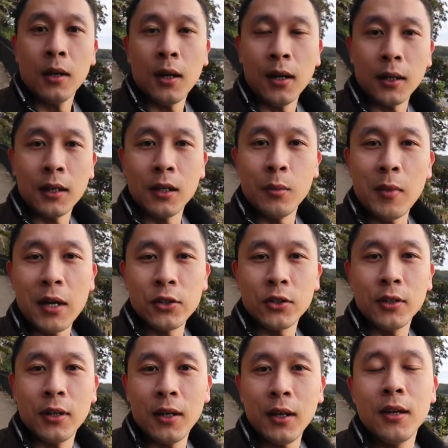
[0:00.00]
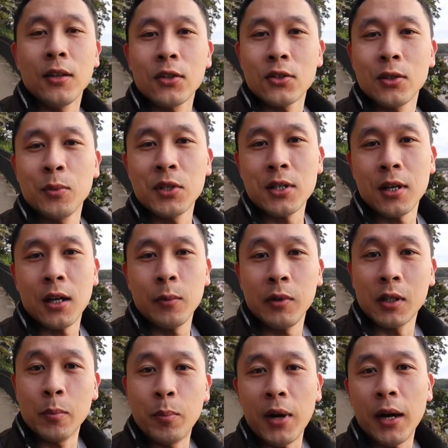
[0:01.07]
And I can imagine in the summertime, you
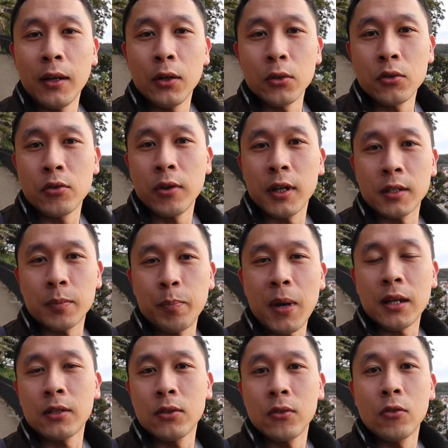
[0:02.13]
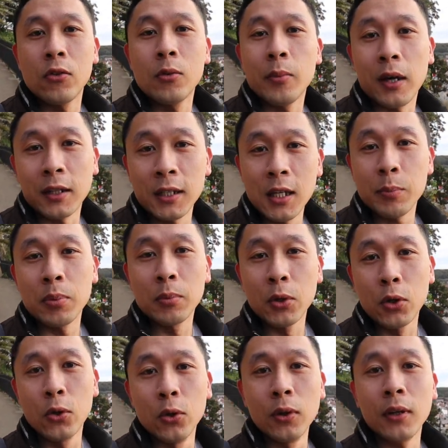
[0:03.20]
can buy your own drinks back to the room and keep them
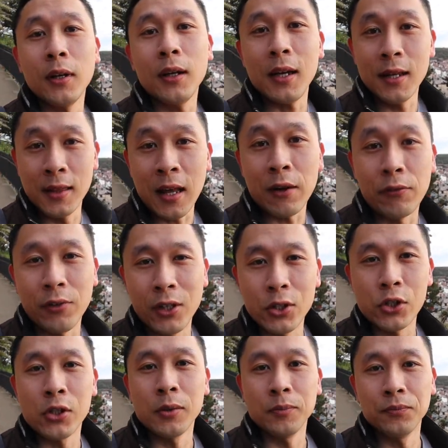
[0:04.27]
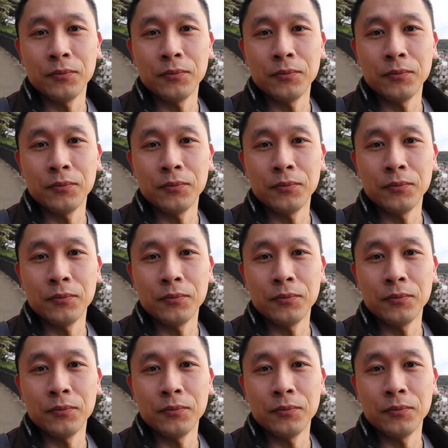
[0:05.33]
cool in that fridge.